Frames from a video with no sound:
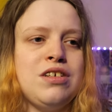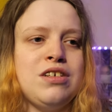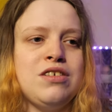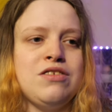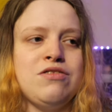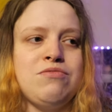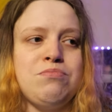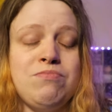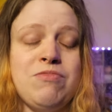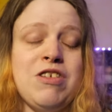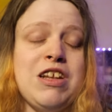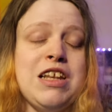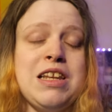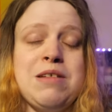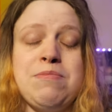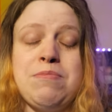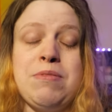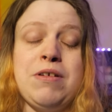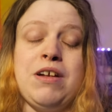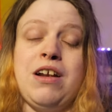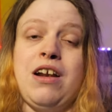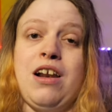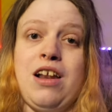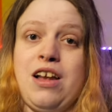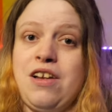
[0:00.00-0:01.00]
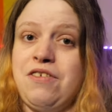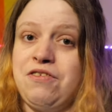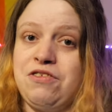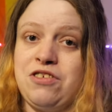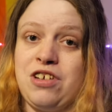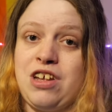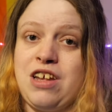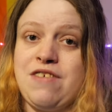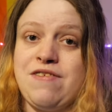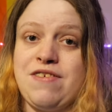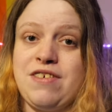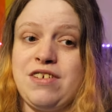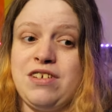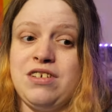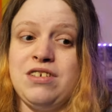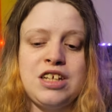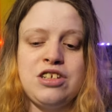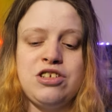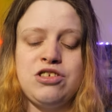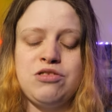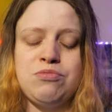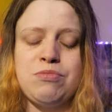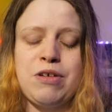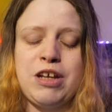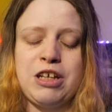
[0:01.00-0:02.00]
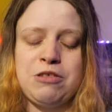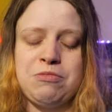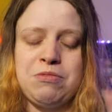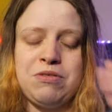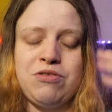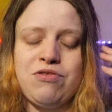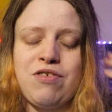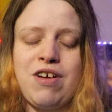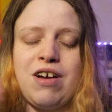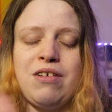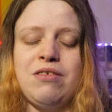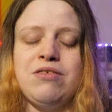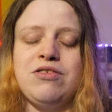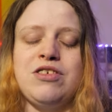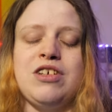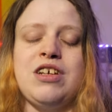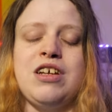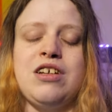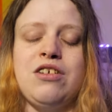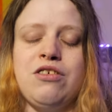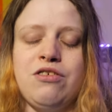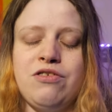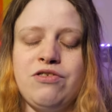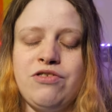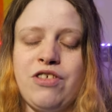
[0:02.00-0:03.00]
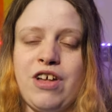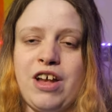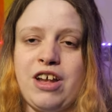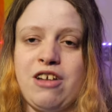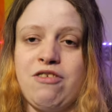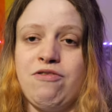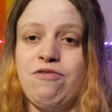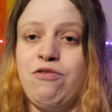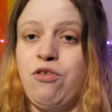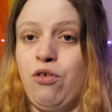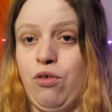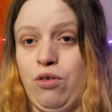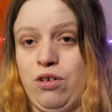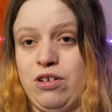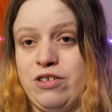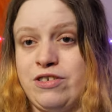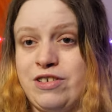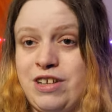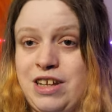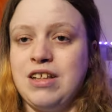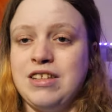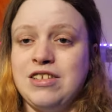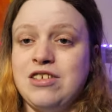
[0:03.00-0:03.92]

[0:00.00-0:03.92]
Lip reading: has really been a lifesaver. It just makes me drowsy enough that I can fall asleep.